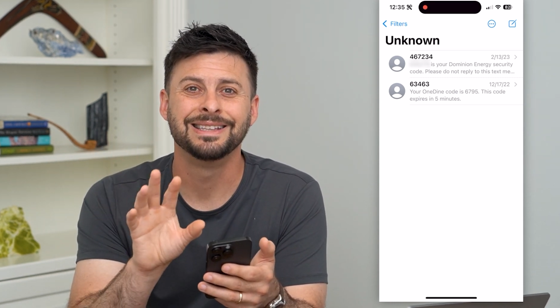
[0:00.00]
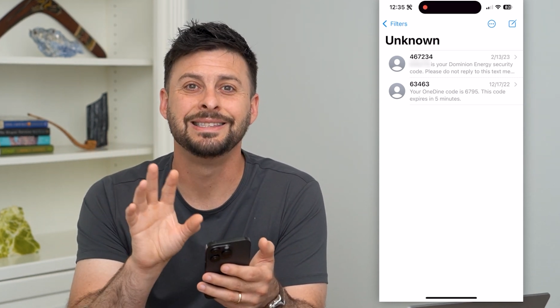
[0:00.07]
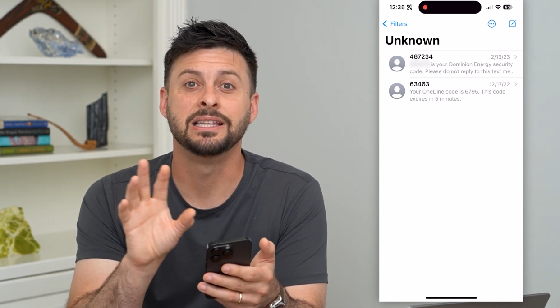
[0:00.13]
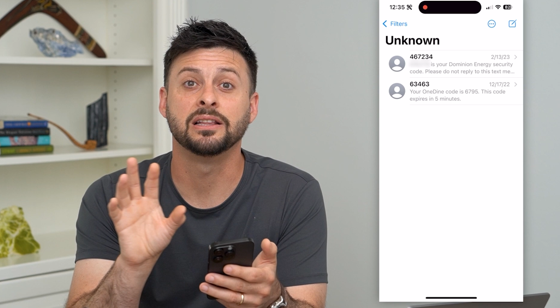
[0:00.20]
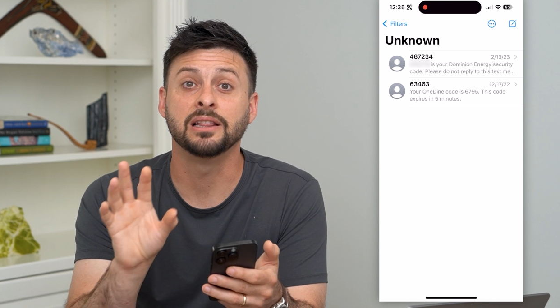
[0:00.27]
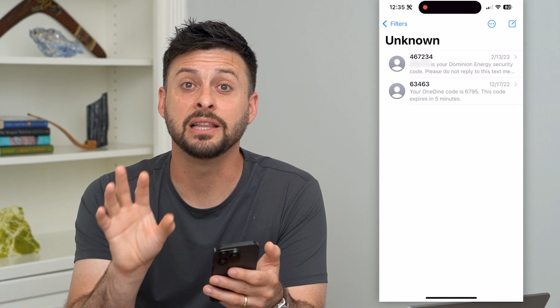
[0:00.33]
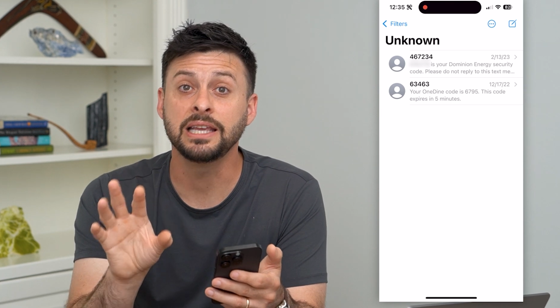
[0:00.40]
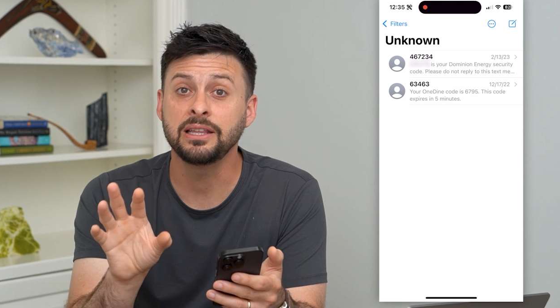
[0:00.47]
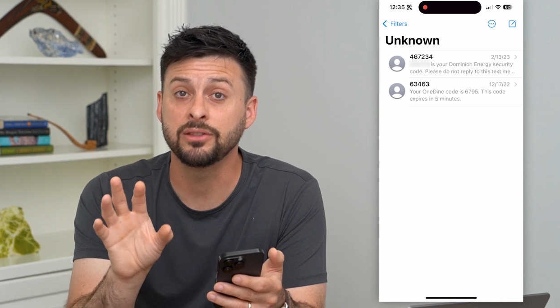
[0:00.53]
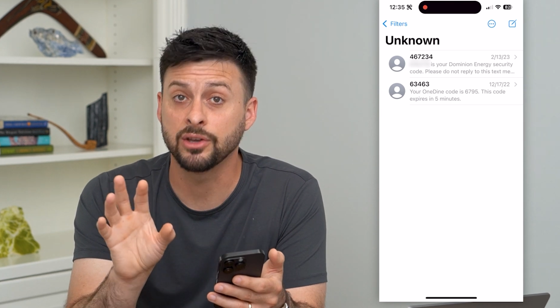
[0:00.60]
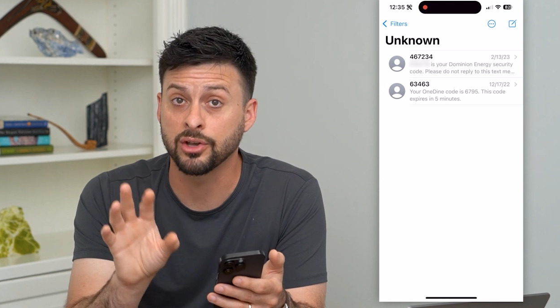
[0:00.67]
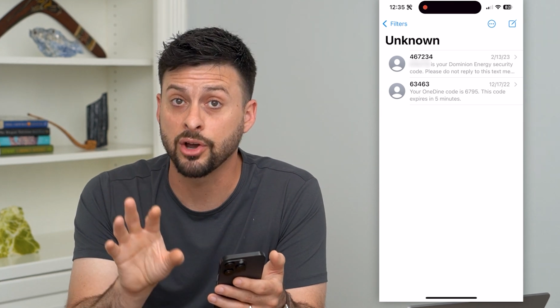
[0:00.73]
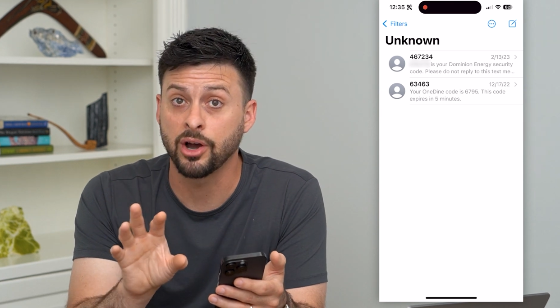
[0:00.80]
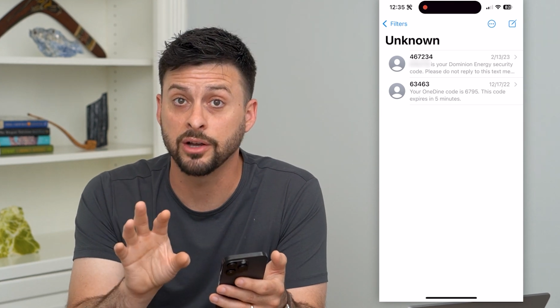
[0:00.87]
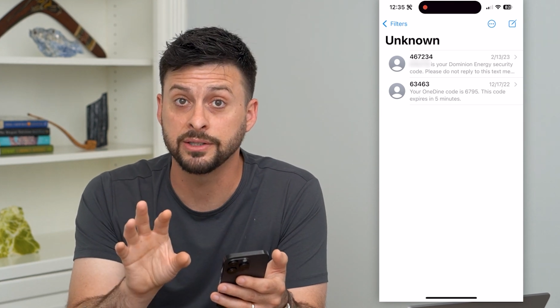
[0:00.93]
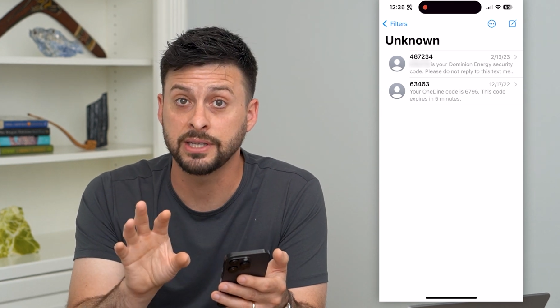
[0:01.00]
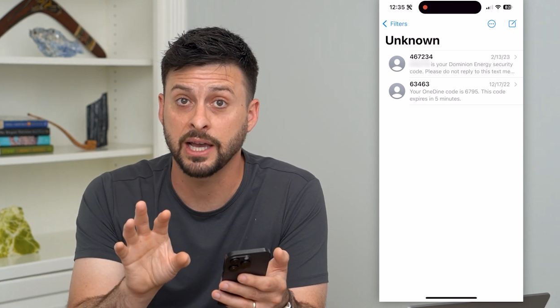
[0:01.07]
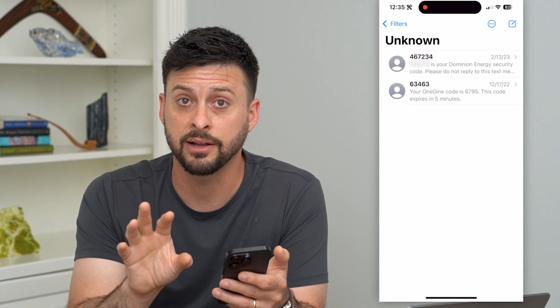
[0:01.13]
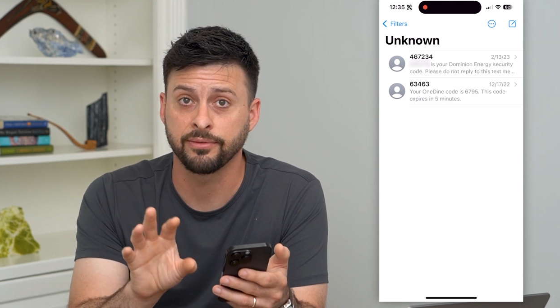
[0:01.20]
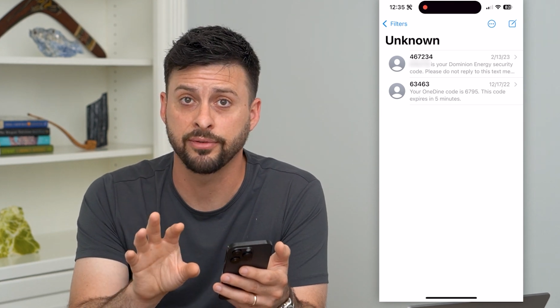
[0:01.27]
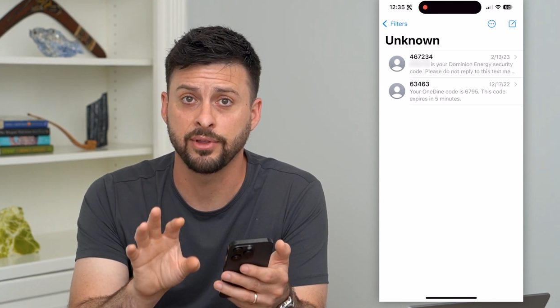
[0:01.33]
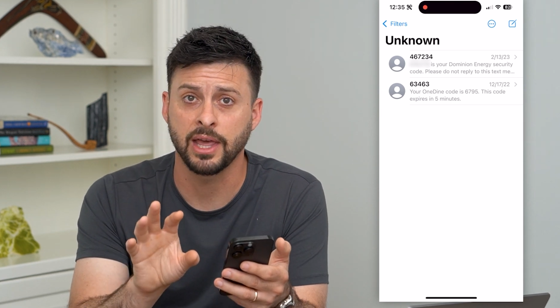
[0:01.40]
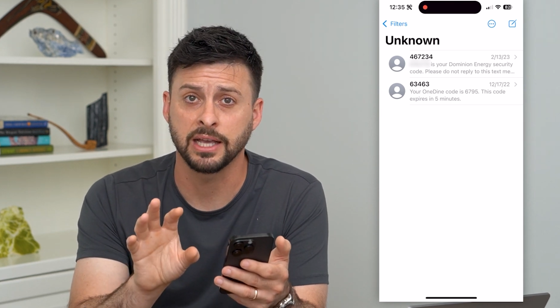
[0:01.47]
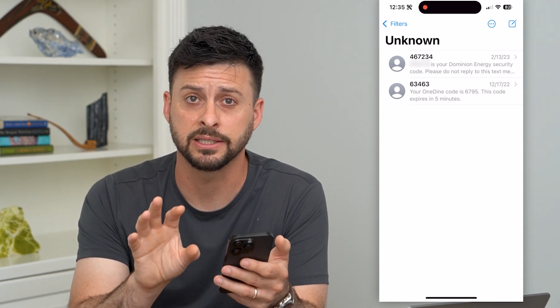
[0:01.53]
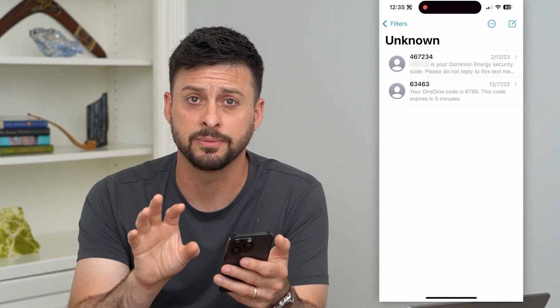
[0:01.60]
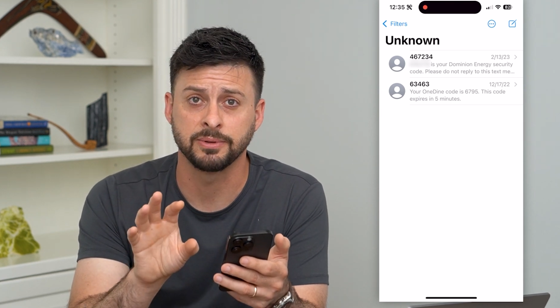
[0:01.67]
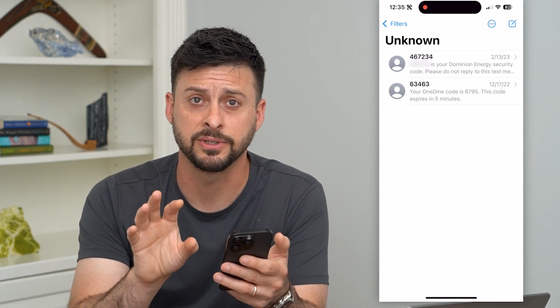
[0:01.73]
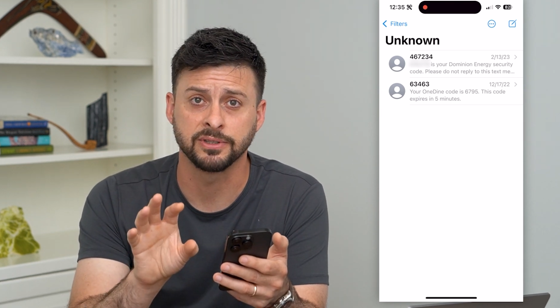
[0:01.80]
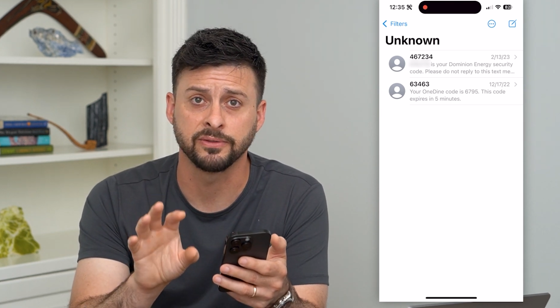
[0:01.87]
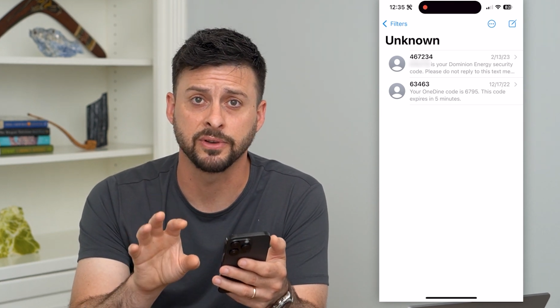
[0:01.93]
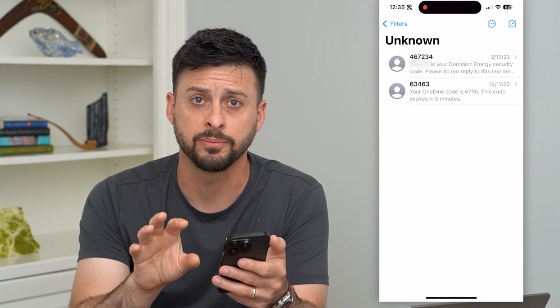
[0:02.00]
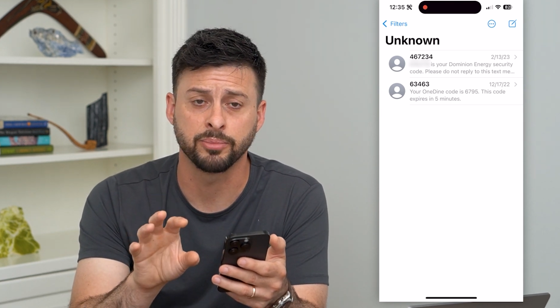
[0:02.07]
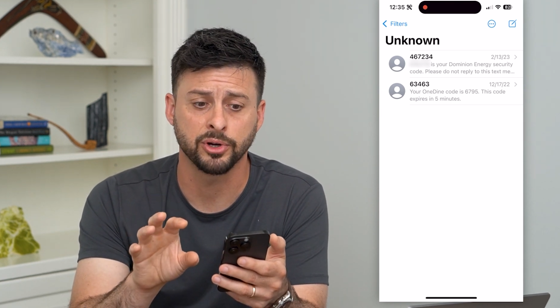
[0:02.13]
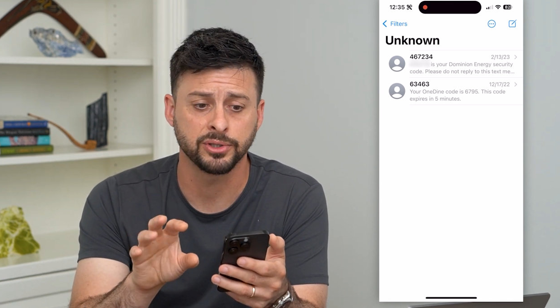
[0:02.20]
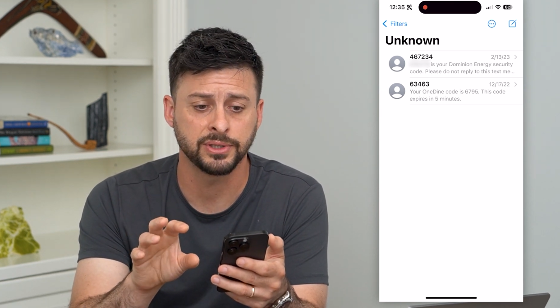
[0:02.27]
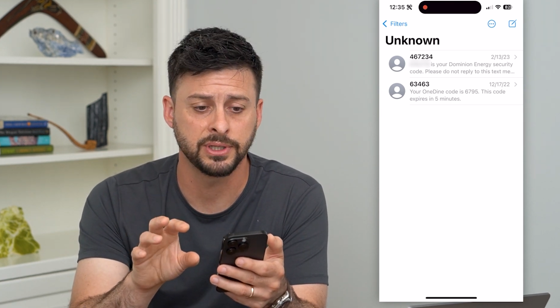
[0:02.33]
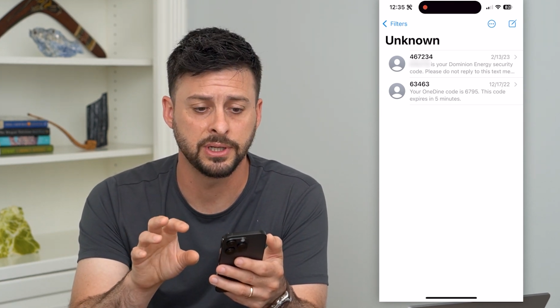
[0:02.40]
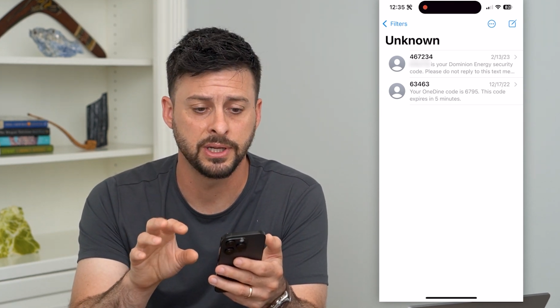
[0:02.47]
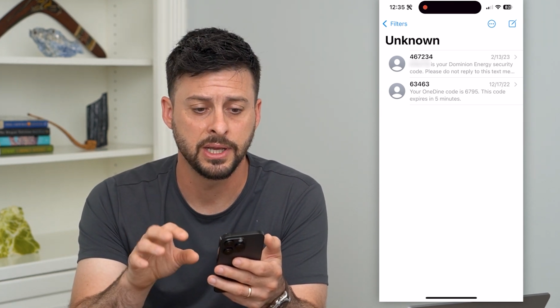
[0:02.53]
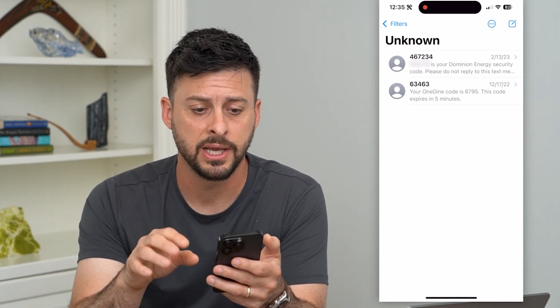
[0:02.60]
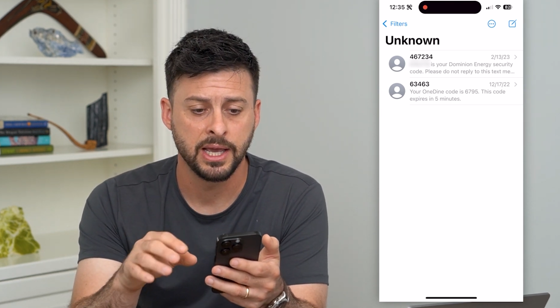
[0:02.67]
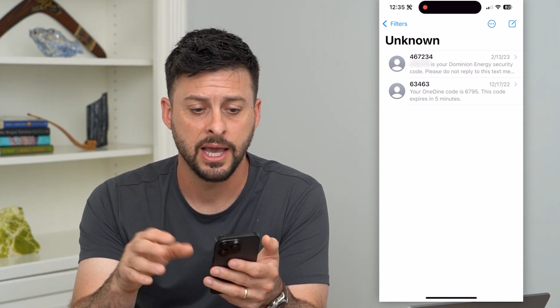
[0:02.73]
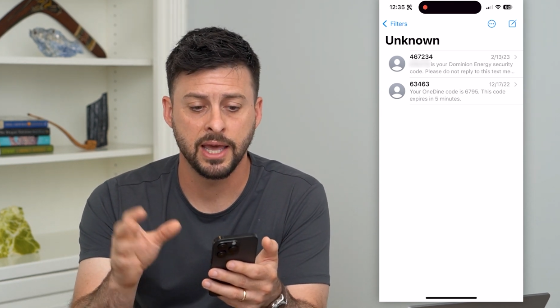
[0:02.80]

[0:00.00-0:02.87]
delete the contact for that specific person,